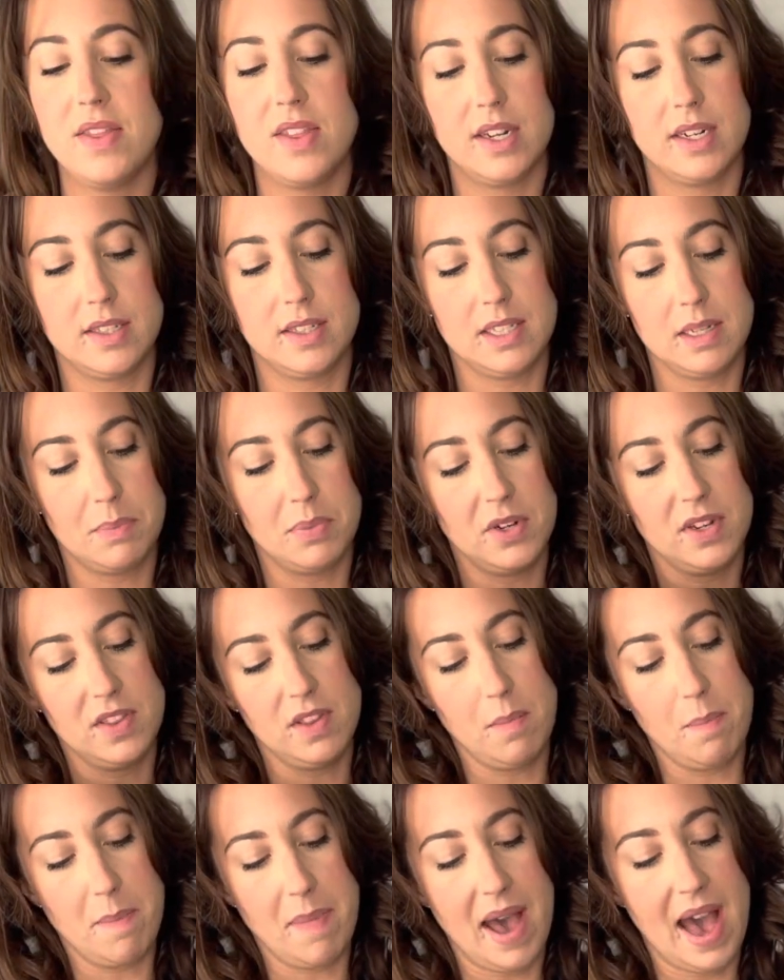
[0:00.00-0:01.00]
then a zipper in the
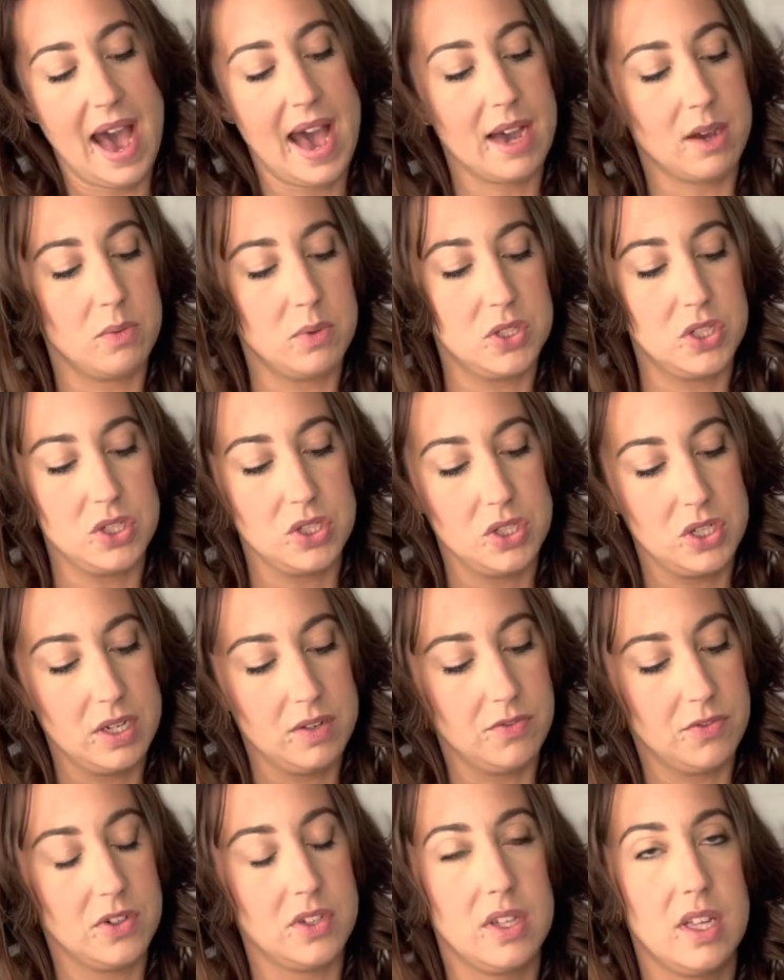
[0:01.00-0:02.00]
back, which is
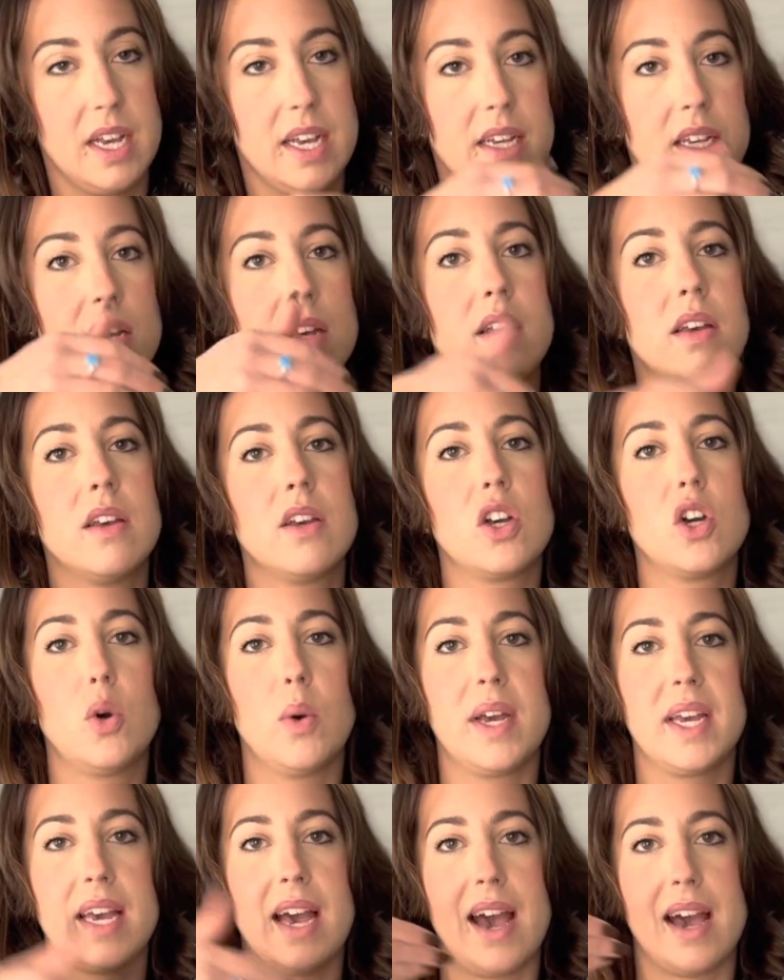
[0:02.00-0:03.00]
good for like
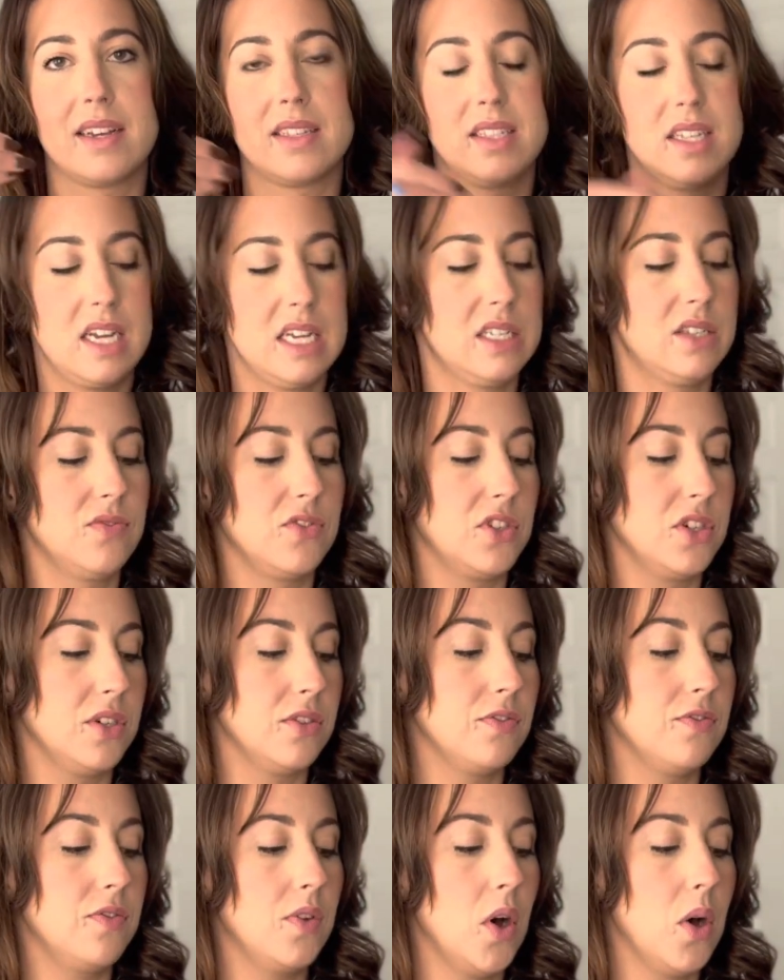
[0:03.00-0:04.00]
quick access for your
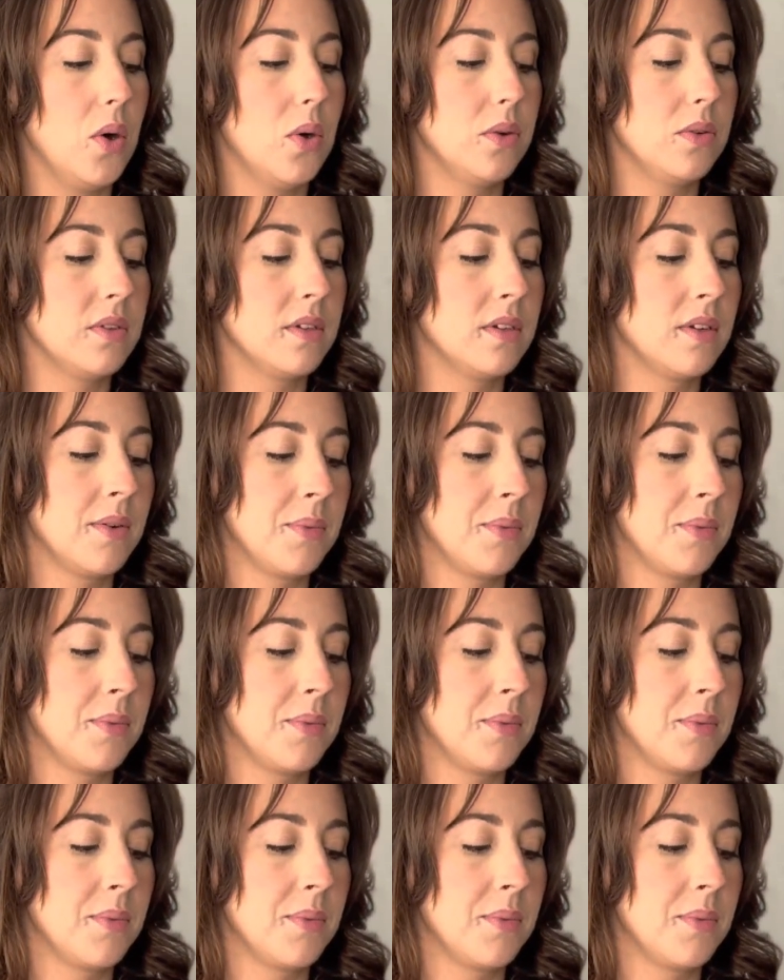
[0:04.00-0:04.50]
phone.